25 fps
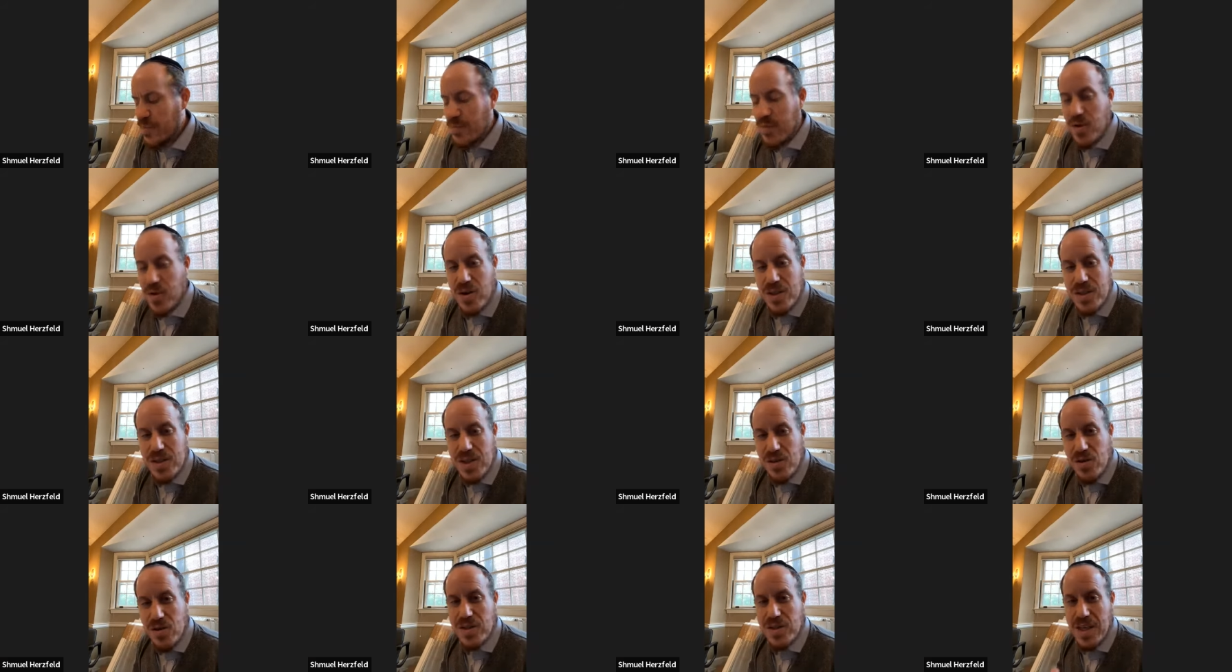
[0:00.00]
because
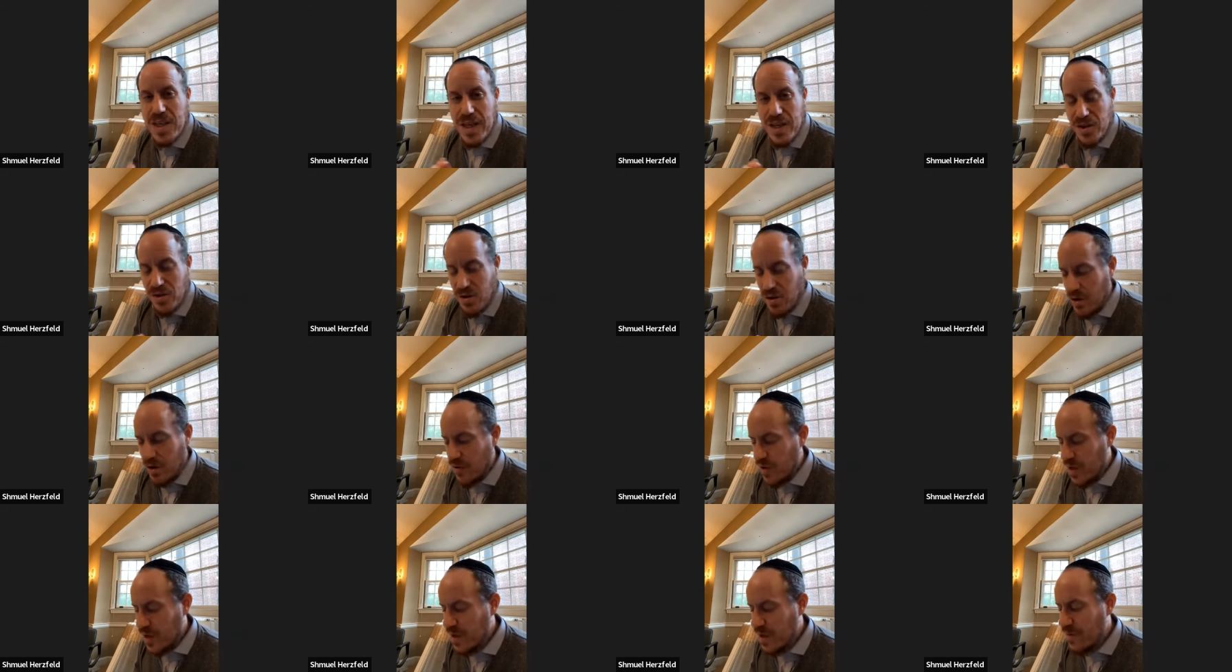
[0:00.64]
it looks like you're
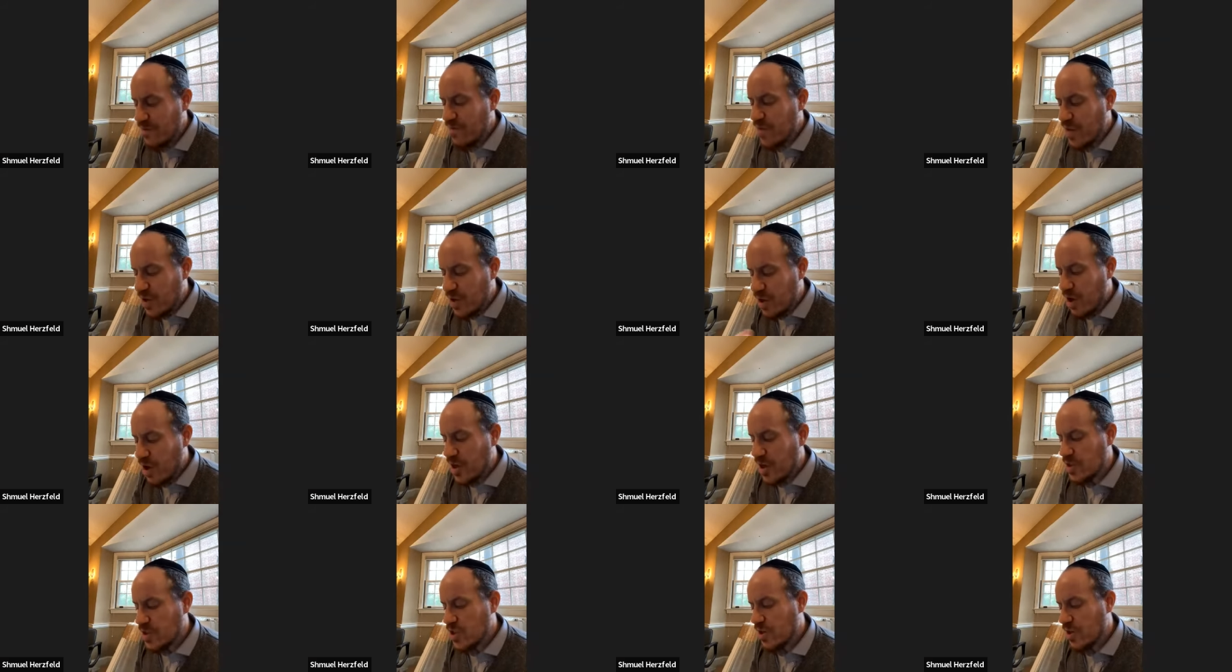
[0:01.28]
hoeing. The
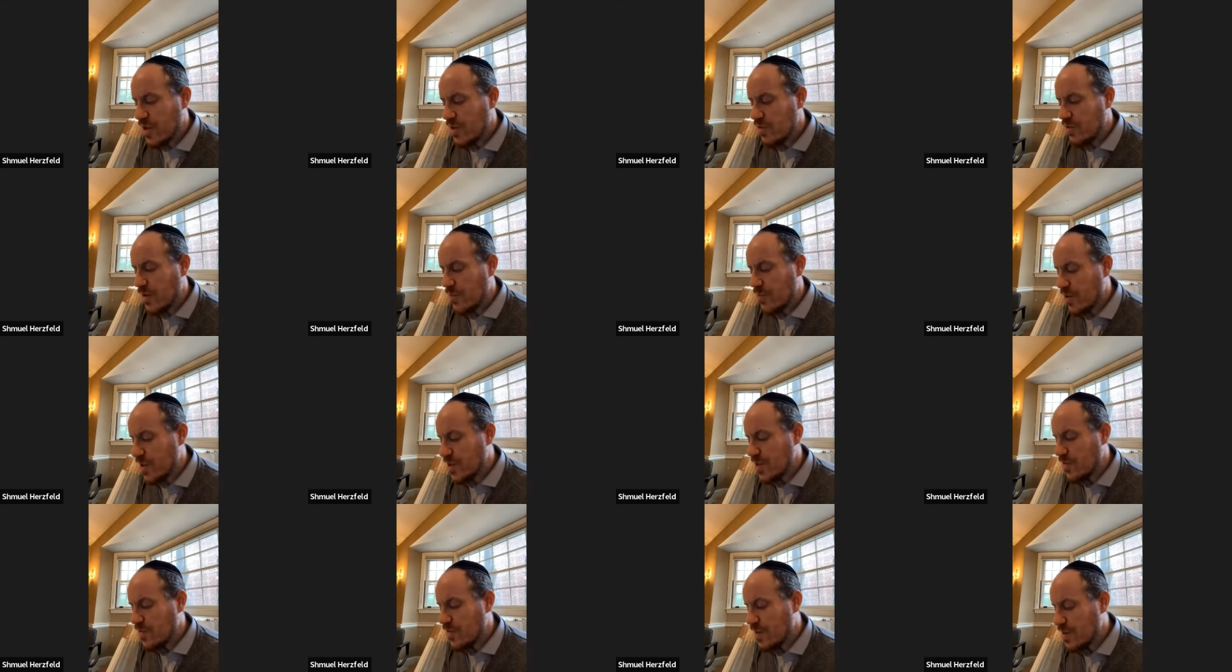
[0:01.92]
Kashui, the Rabbi
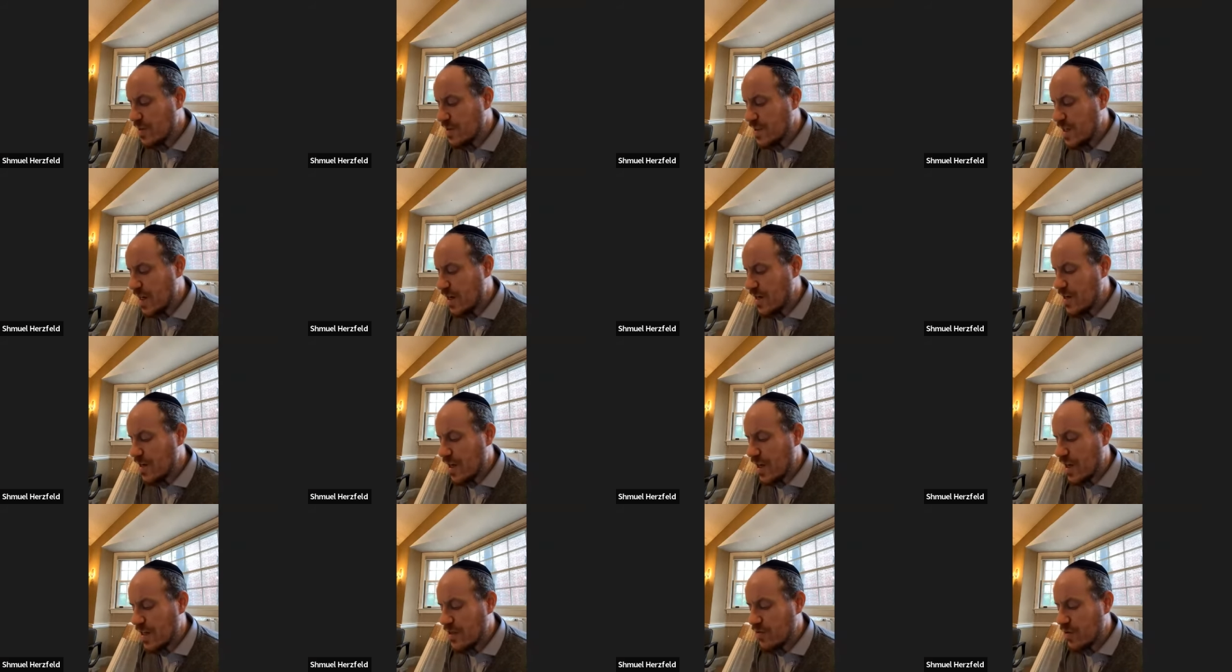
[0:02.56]
Lezer ben
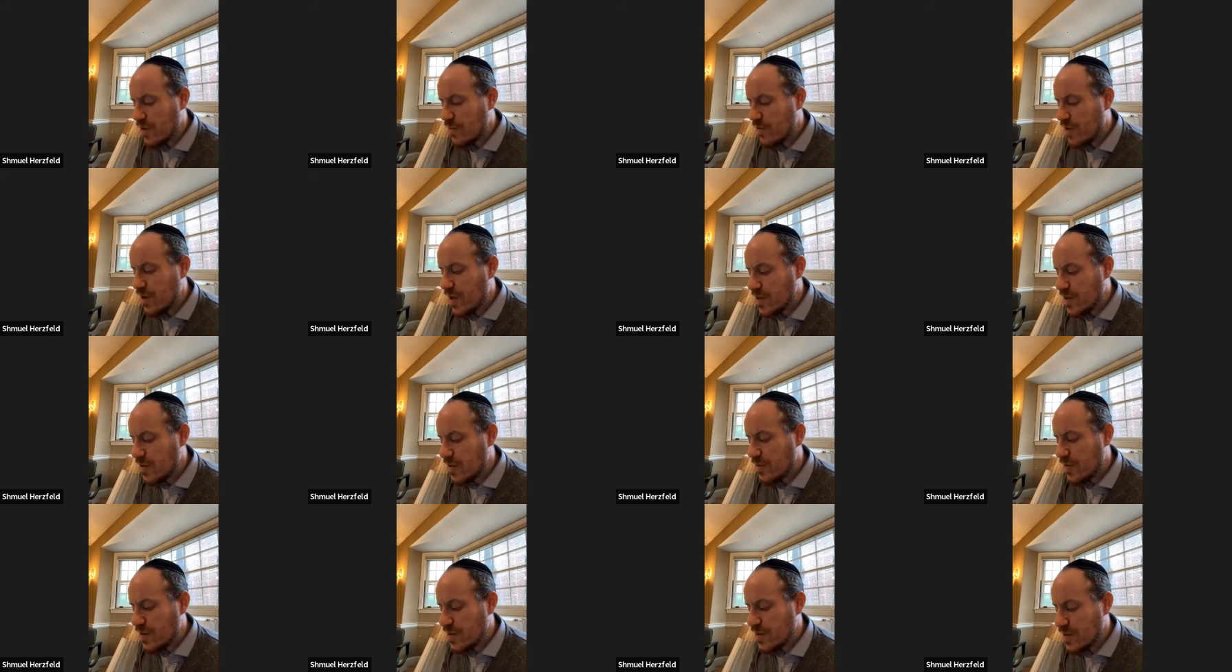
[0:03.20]
Azariah, the Rabbi
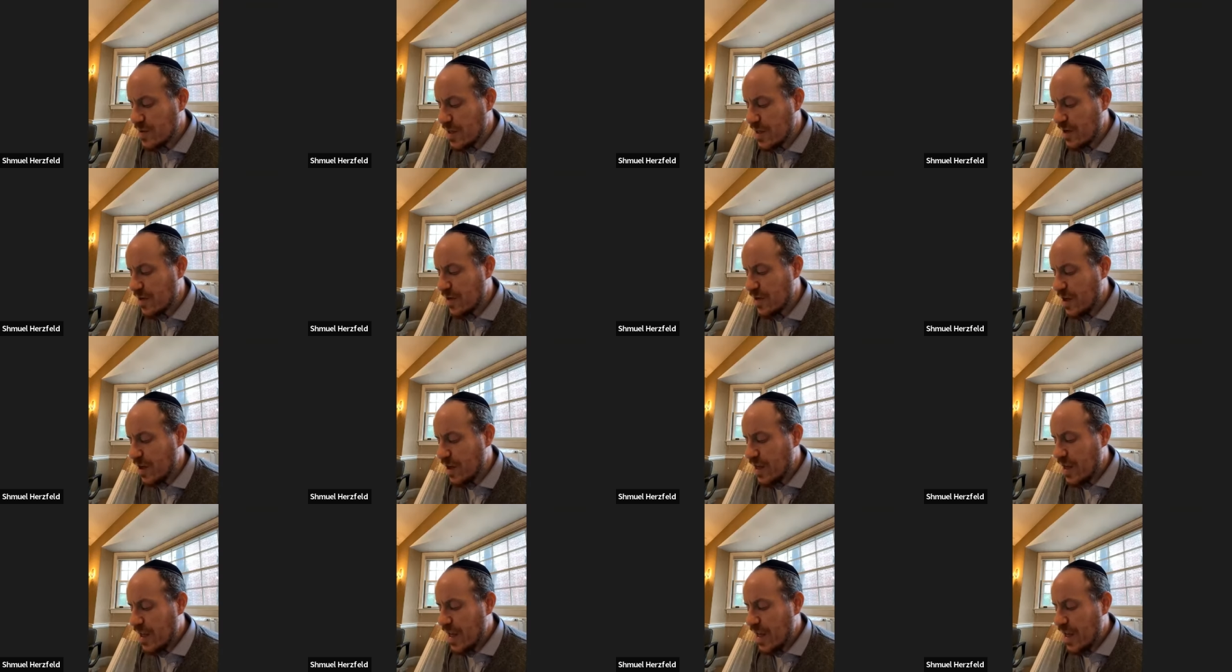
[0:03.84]
Lezer ben Azariah.